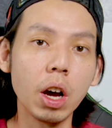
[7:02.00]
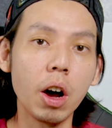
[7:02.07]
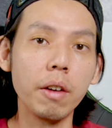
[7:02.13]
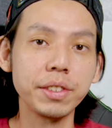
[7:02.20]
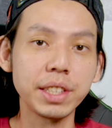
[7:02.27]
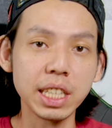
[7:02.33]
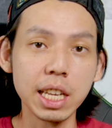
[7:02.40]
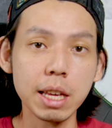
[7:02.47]

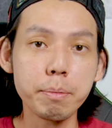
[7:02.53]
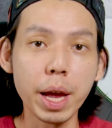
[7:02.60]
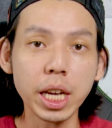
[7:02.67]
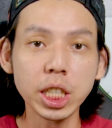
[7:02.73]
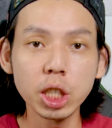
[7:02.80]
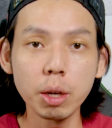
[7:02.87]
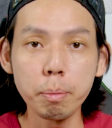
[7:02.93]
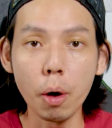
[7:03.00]
of
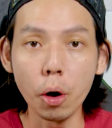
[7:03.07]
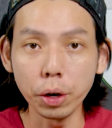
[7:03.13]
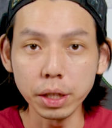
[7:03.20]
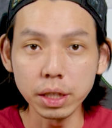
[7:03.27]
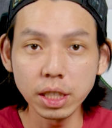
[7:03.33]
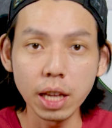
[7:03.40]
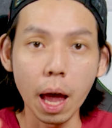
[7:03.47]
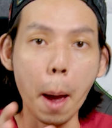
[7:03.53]
Cinebench
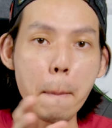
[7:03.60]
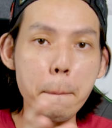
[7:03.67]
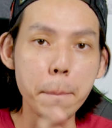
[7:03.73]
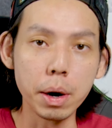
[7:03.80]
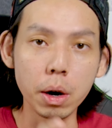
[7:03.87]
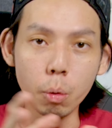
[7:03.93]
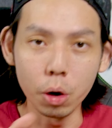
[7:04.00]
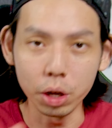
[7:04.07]
points
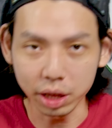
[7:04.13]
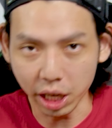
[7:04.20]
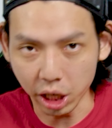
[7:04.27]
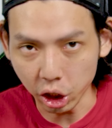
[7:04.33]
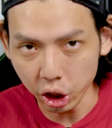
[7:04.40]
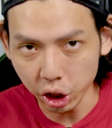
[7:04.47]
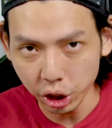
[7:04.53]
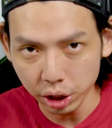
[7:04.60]
per
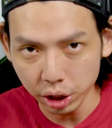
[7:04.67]
wattage.